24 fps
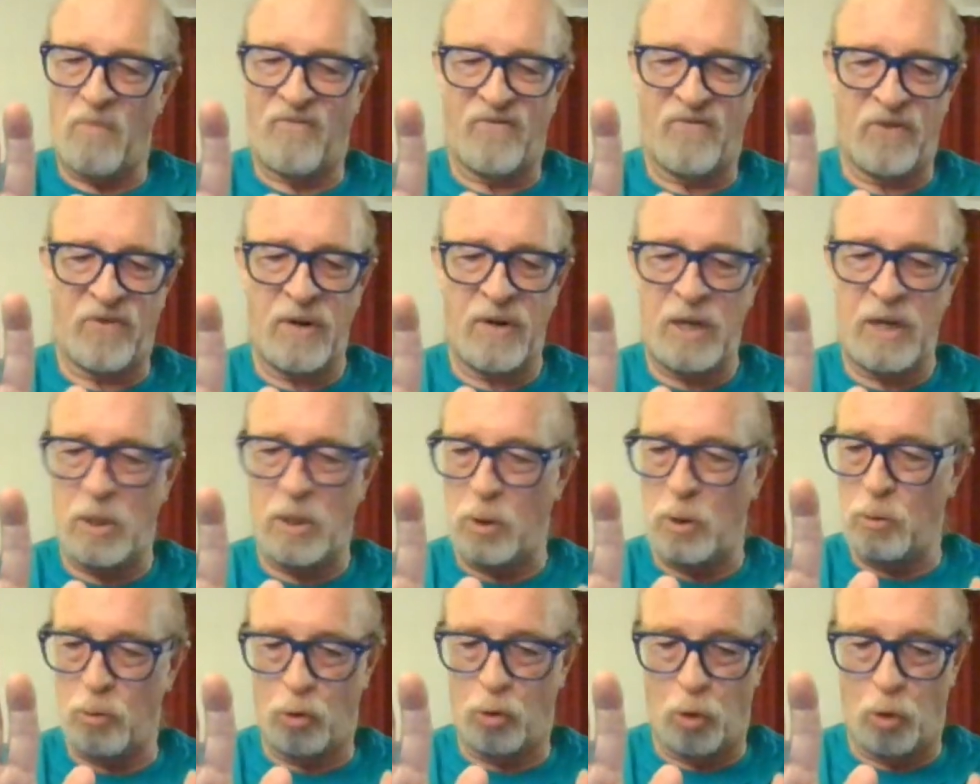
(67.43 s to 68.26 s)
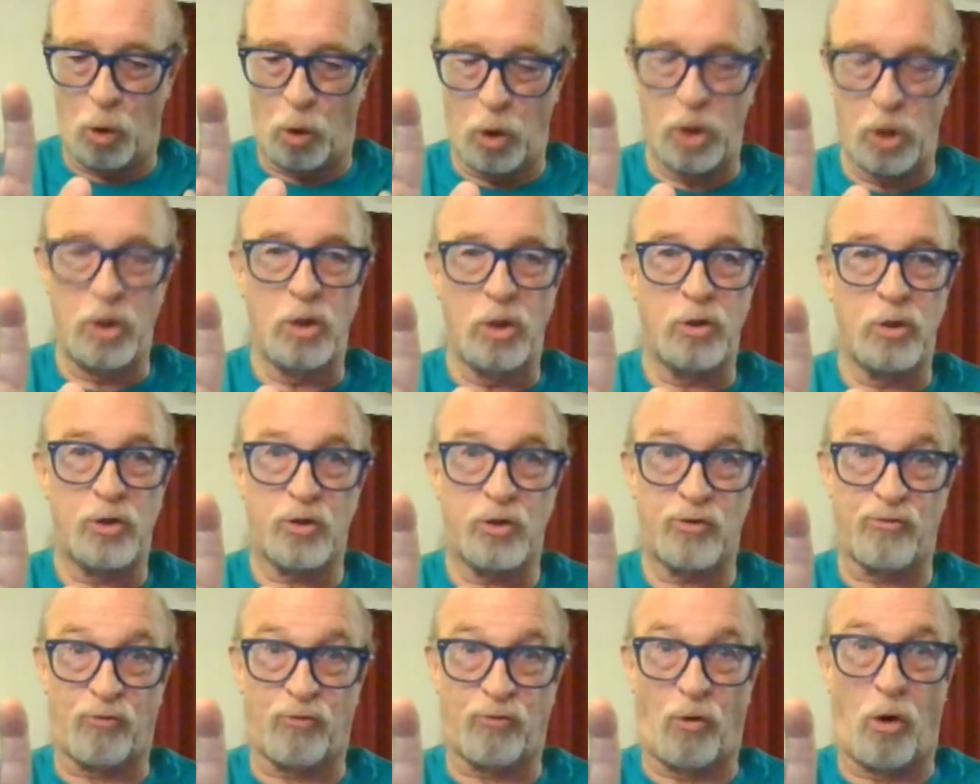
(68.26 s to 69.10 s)
Very good,
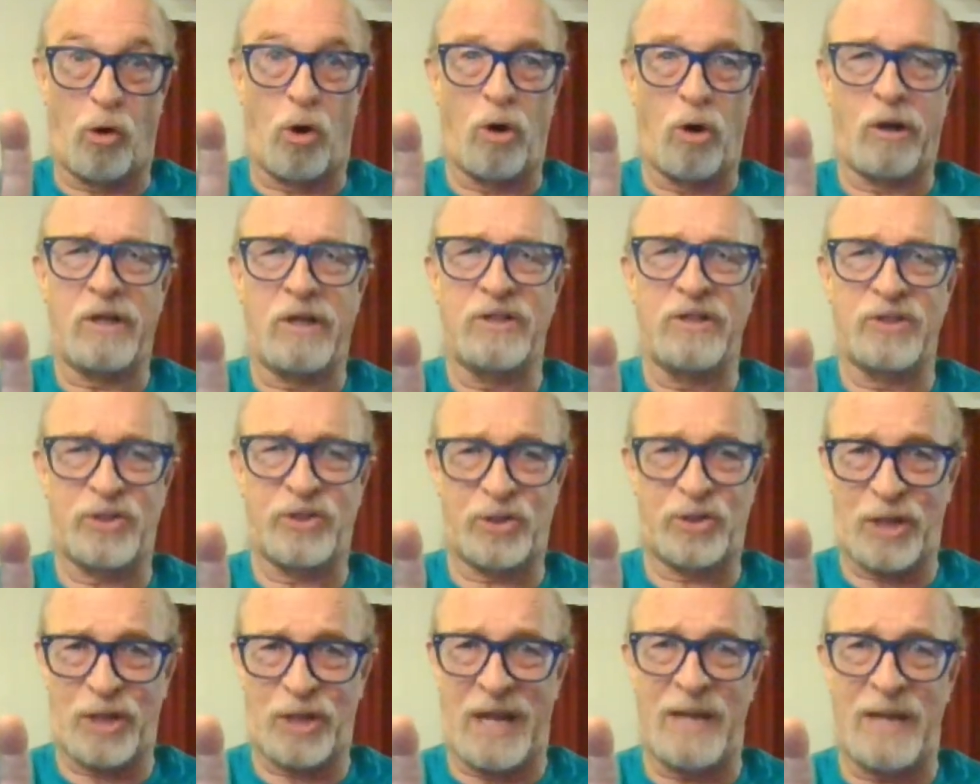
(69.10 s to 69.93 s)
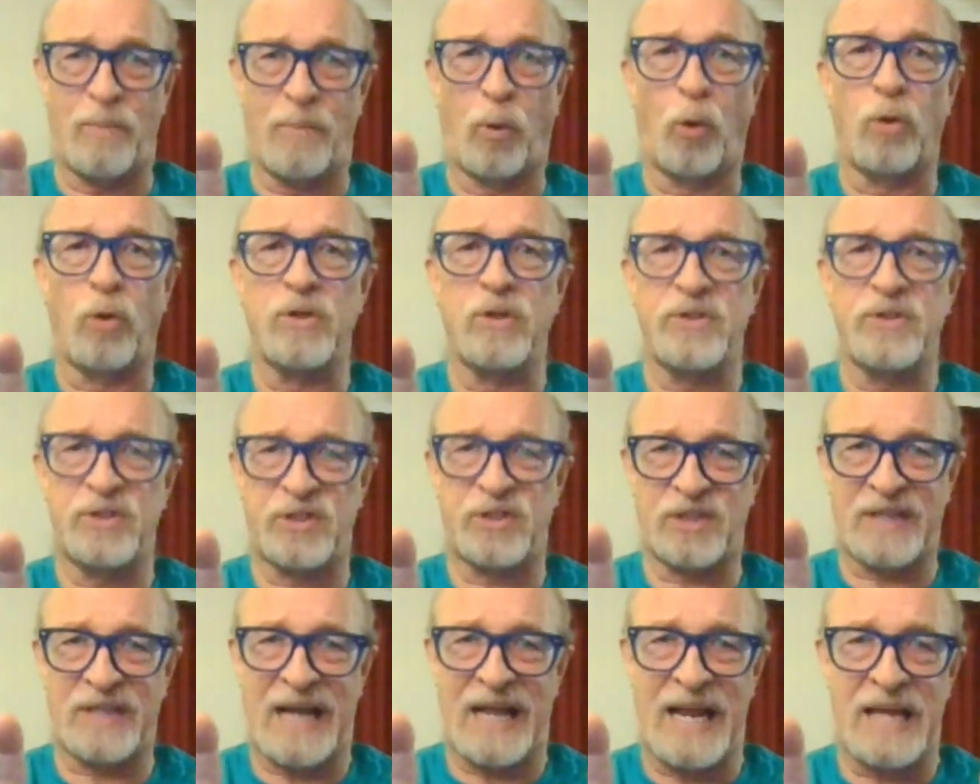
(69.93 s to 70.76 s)
strong, stable
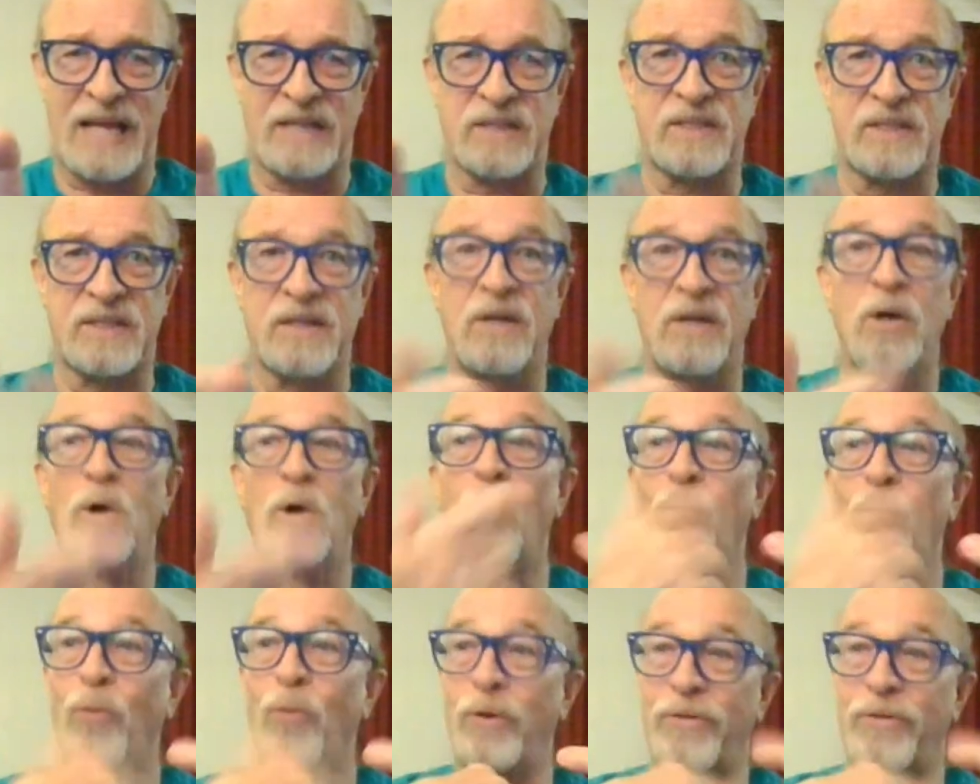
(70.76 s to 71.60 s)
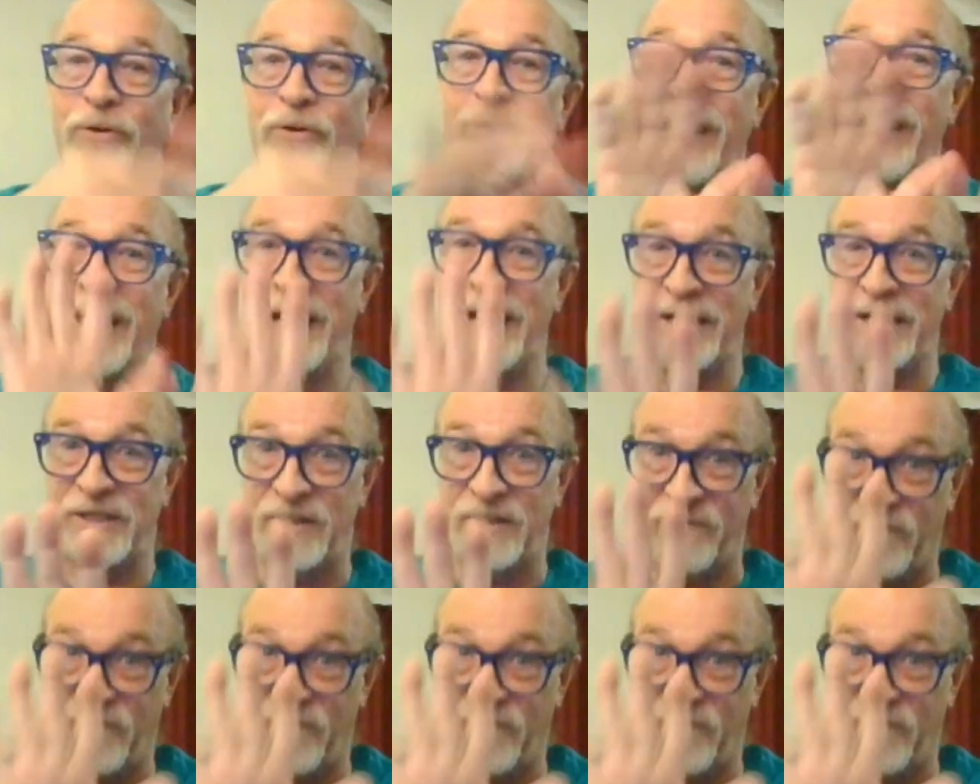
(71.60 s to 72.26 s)
stance with their hands